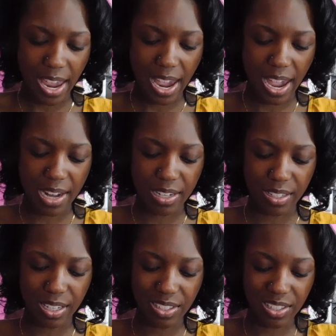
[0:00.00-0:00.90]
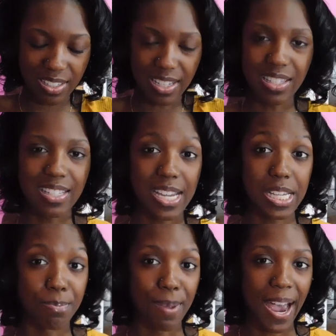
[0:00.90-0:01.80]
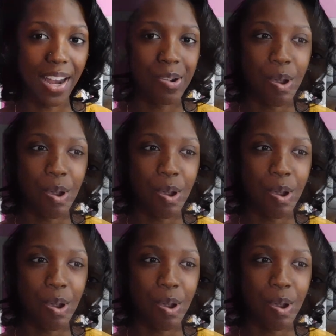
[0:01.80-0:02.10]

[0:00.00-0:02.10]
And it just doesn't taste bad.